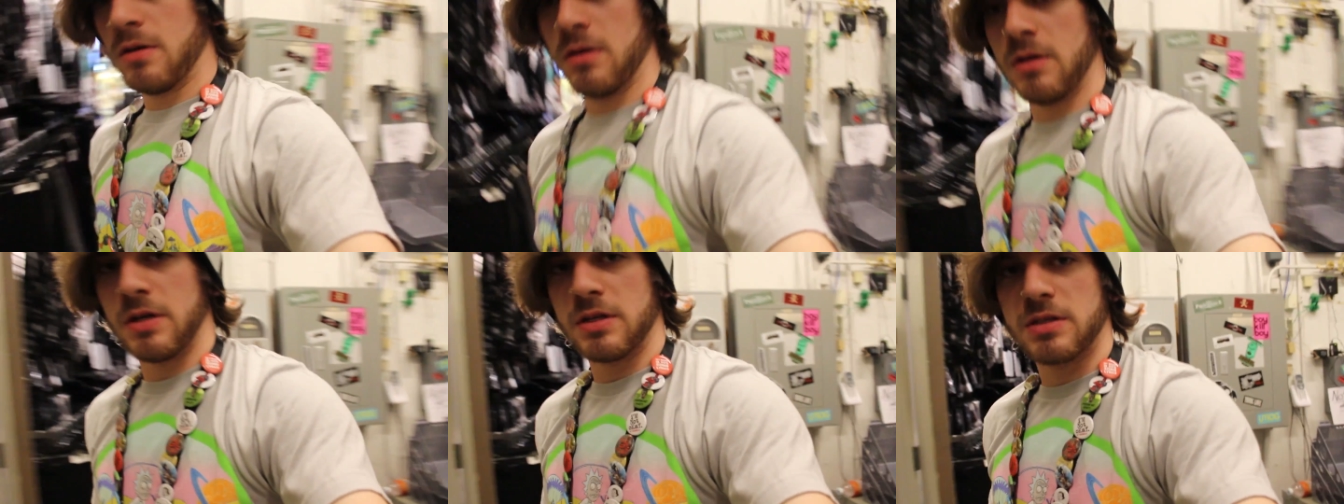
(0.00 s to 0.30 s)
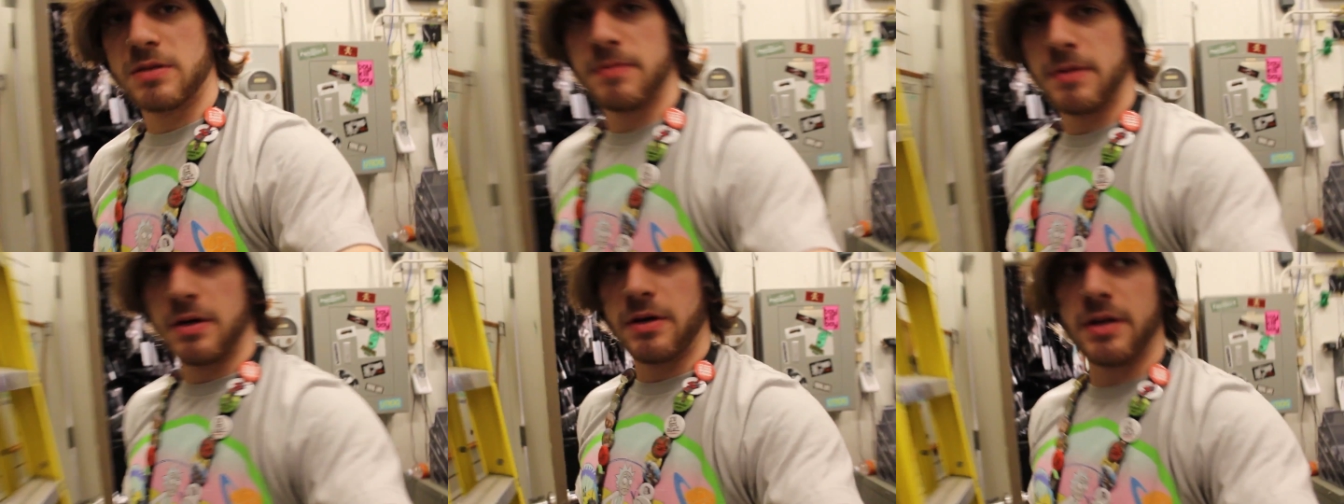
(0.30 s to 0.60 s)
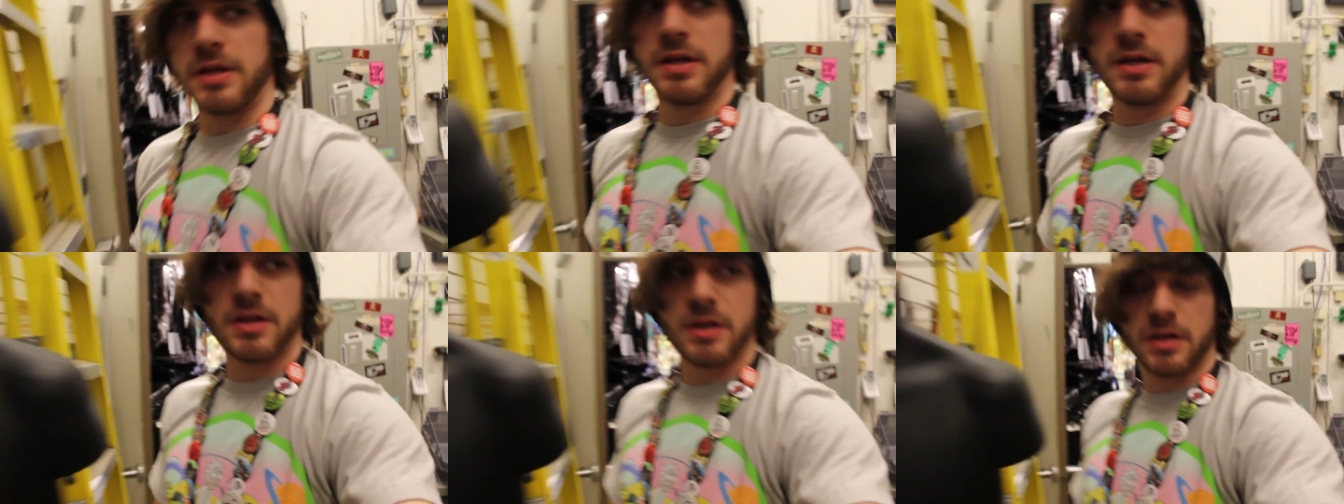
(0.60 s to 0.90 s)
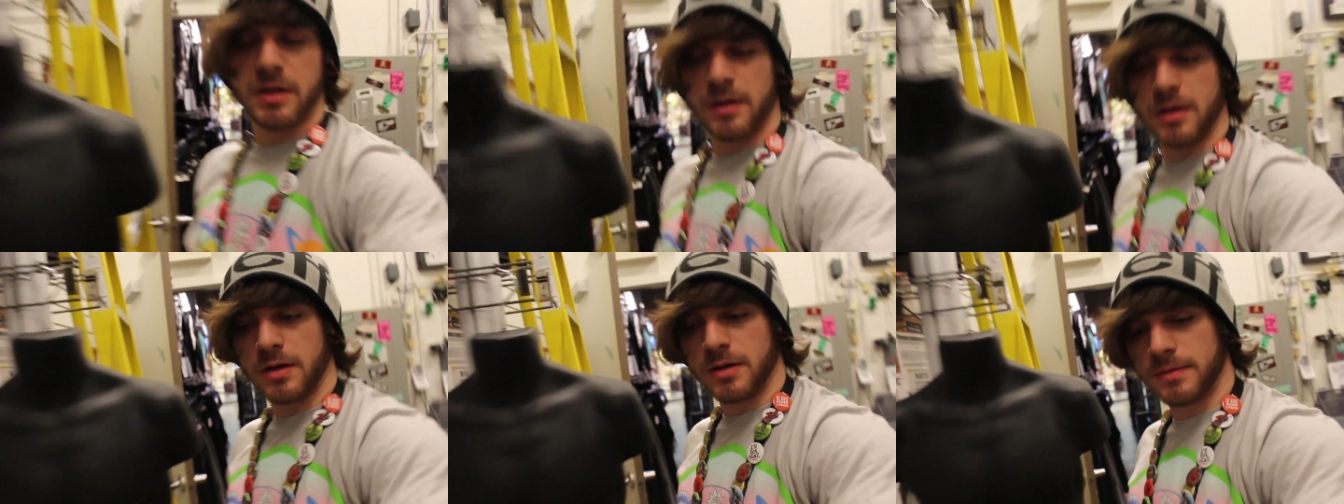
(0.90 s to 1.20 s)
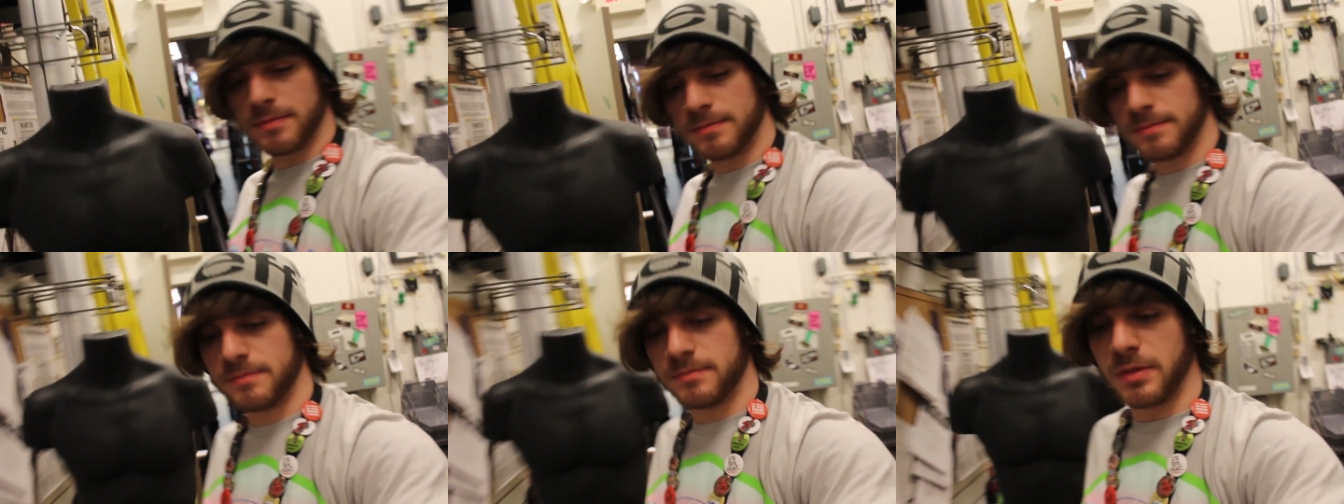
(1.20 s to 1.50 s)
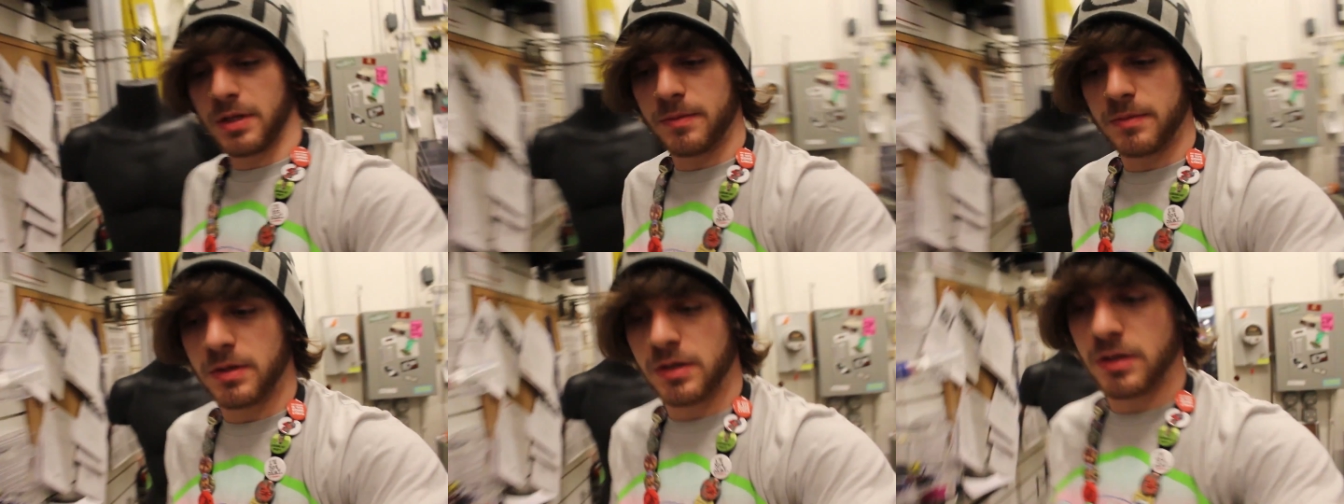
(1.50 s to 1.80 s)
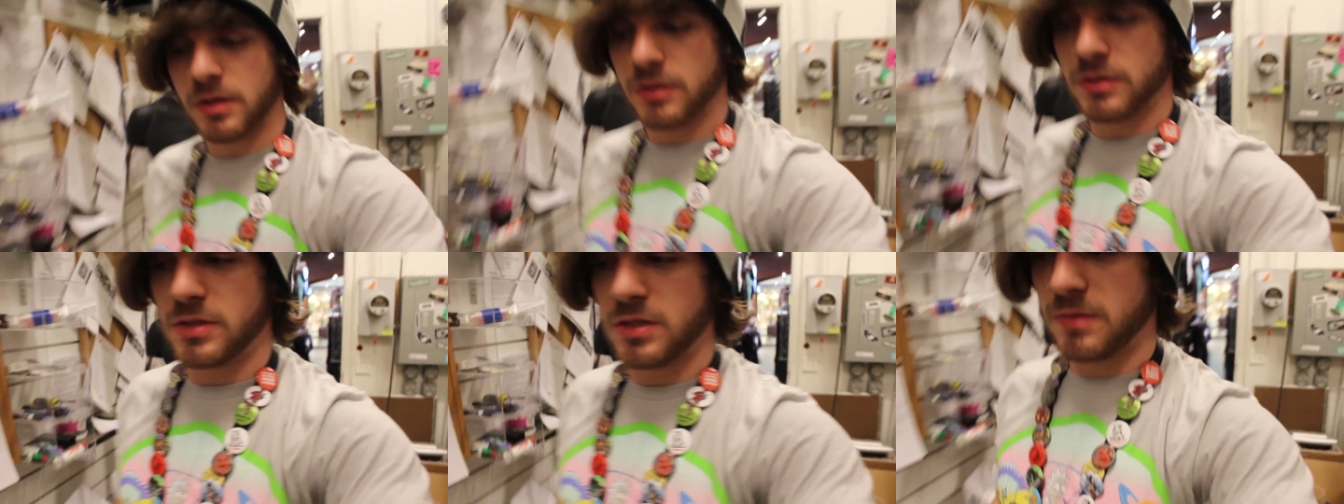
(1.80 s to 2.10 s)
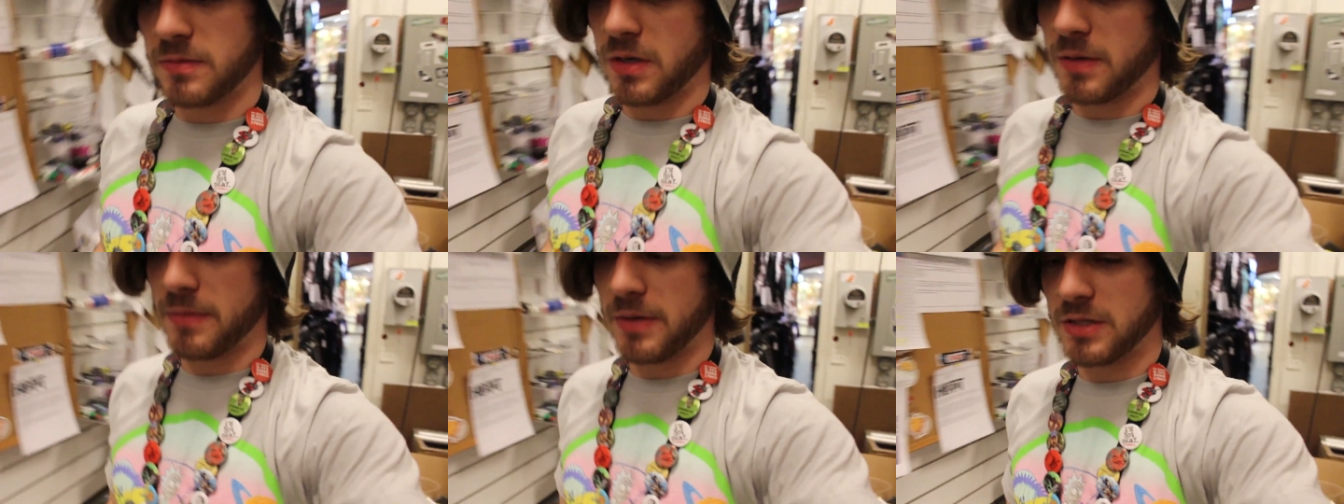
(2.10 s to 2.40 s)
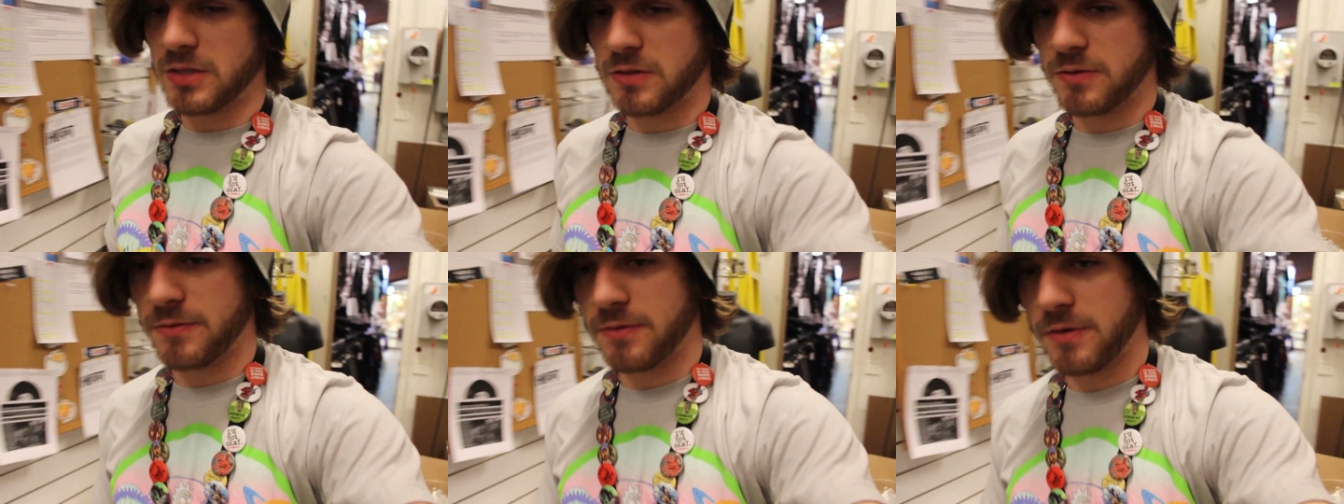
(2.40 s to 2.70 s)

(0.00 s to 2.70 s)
That's about it. Um, I'm gonna go see my best